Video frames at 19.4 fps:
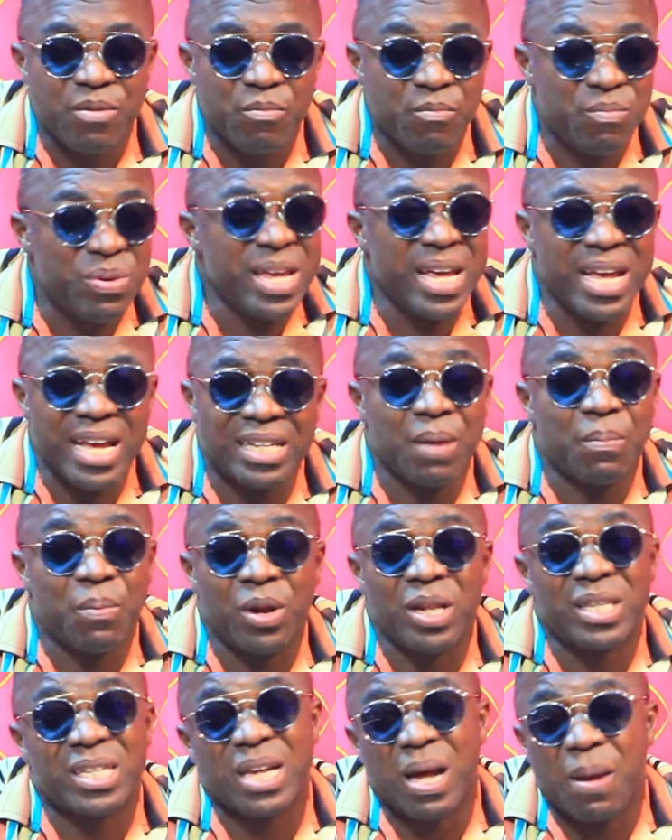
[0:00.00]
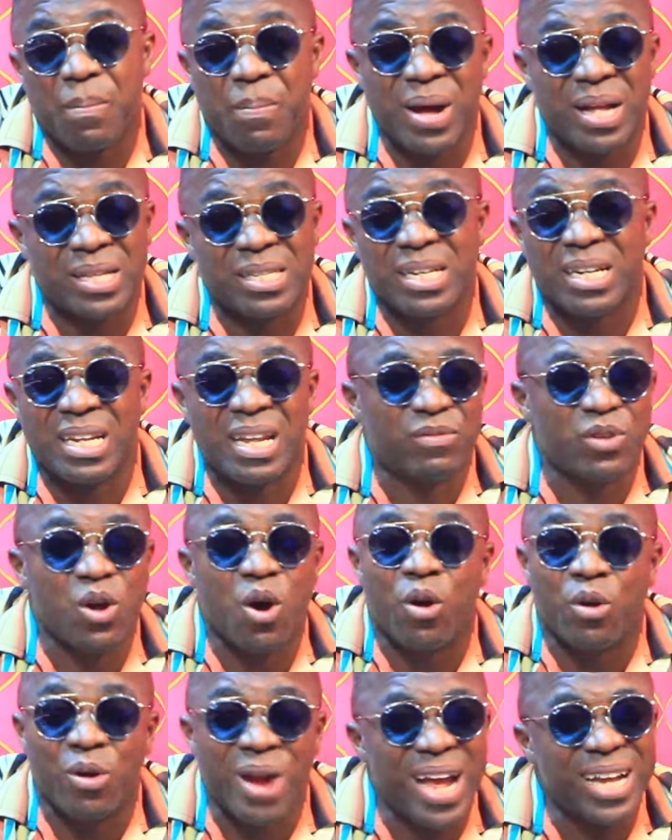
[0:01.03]
be it a political party, left
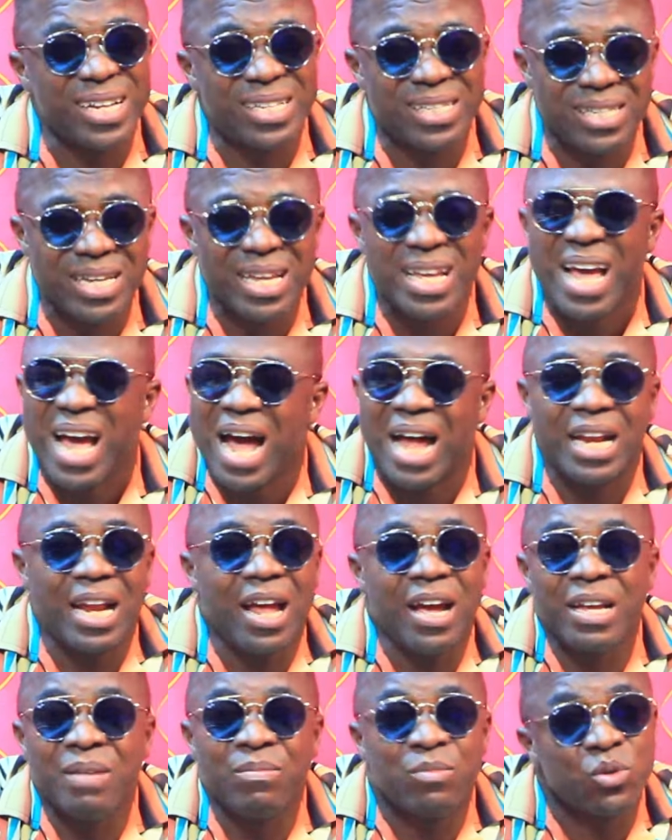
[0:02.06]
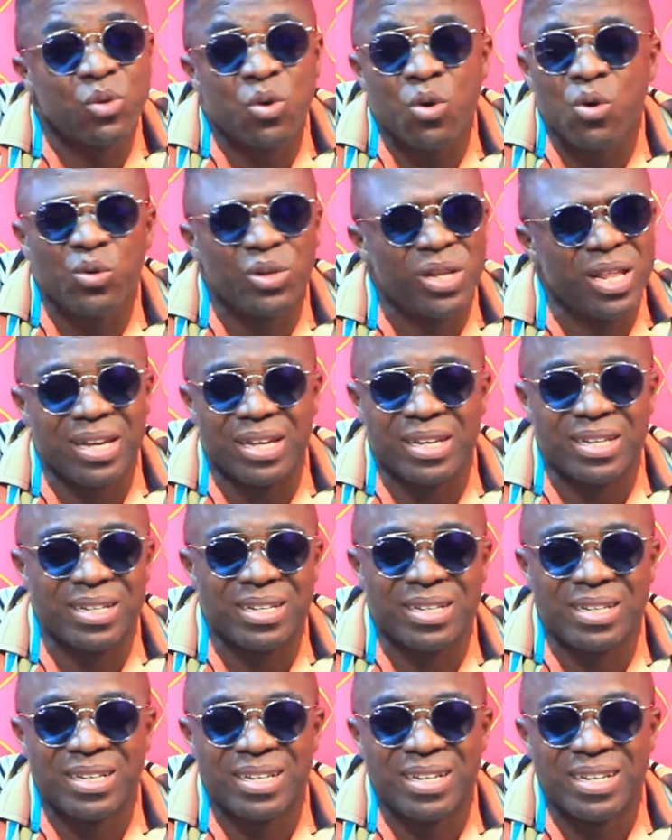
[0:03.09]
or right, allow him to go there.
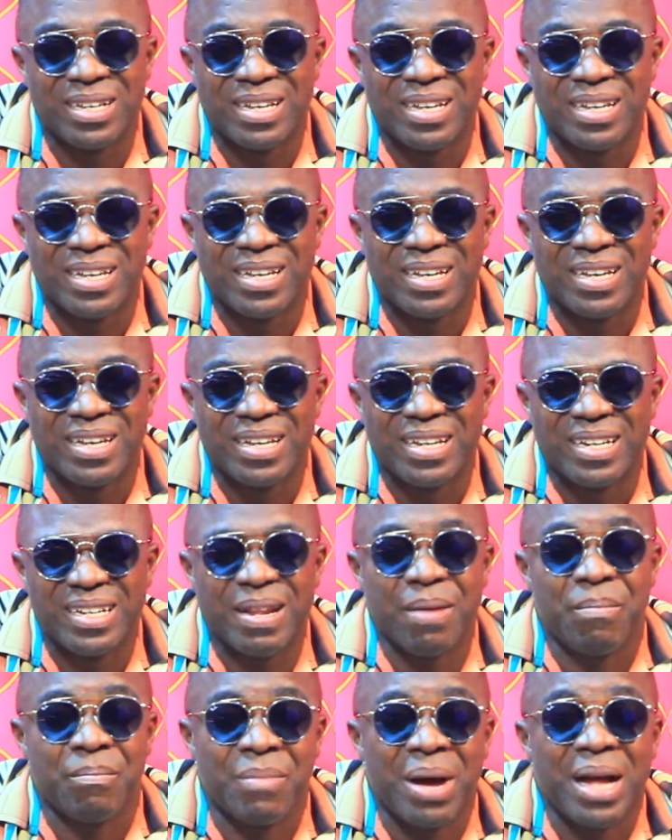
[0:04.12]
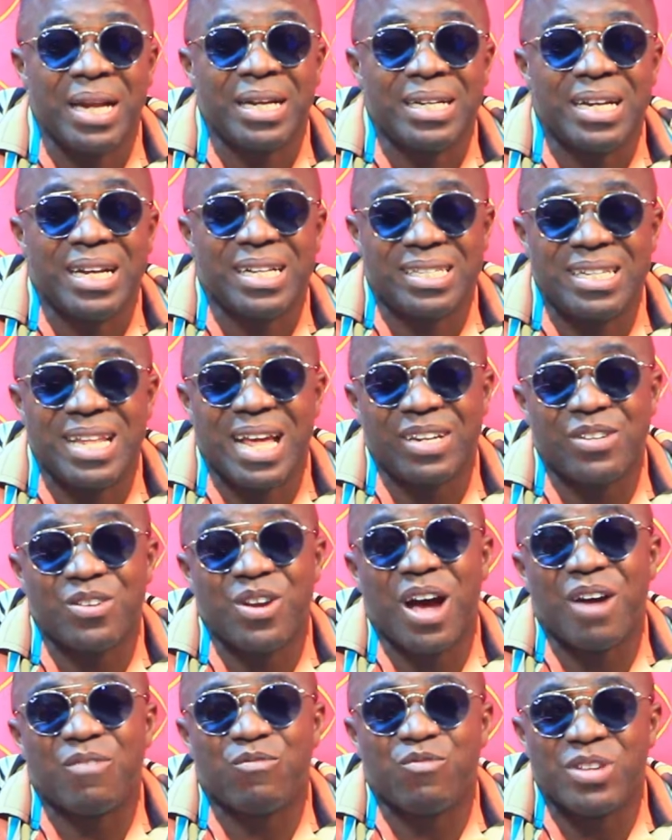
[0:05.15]
The mandate that you
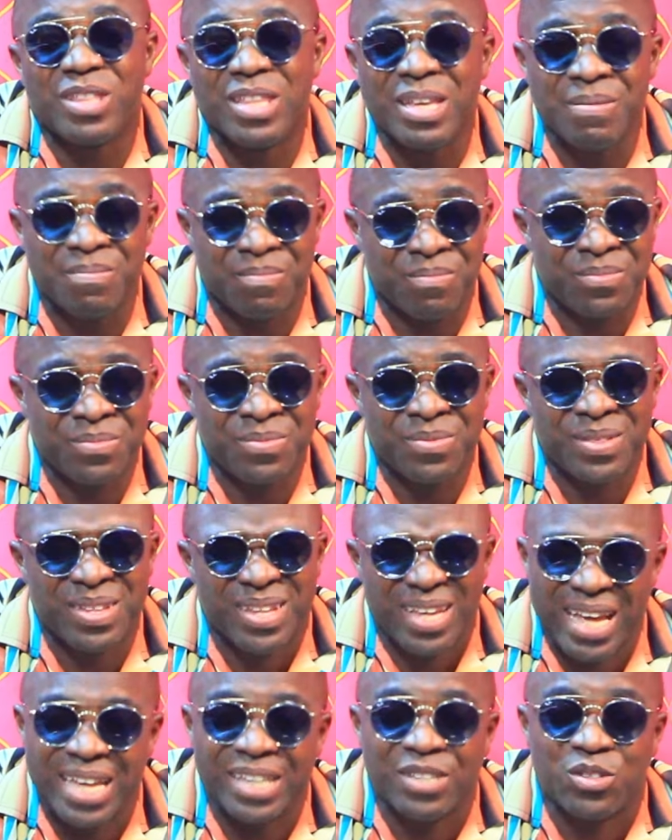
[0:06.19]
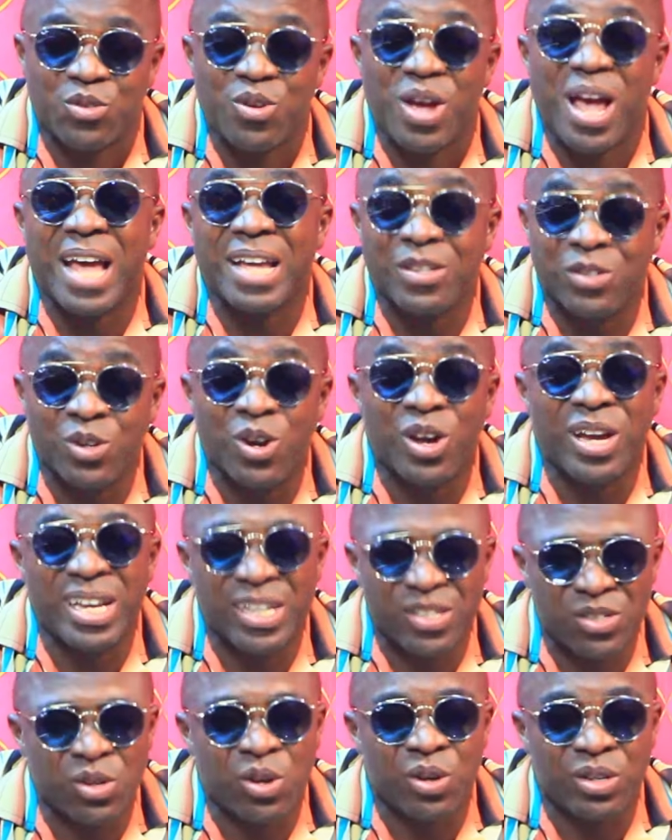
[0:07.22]
have with him is to enjoy
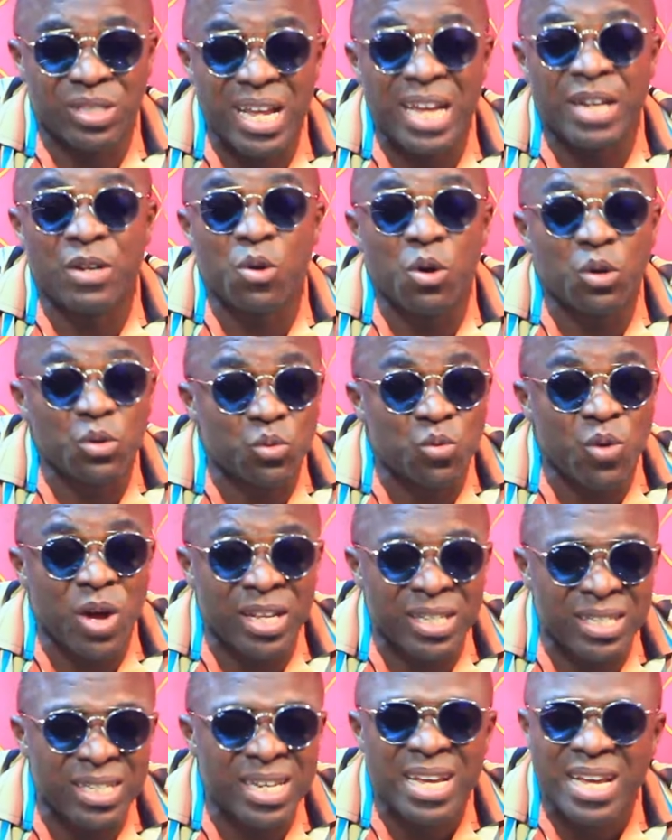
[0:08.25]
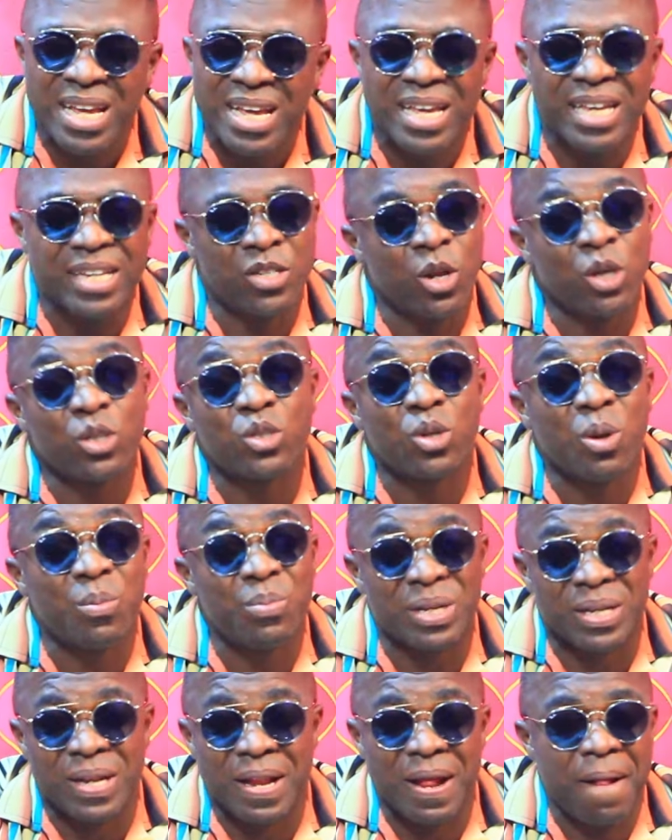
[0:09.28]
his songs. And those ones, he's not
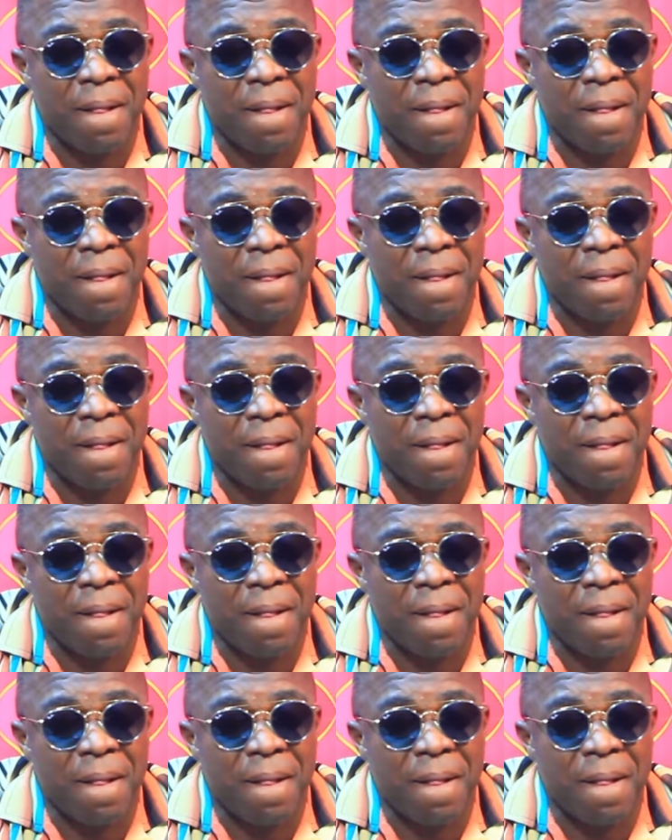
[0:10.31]
stopping.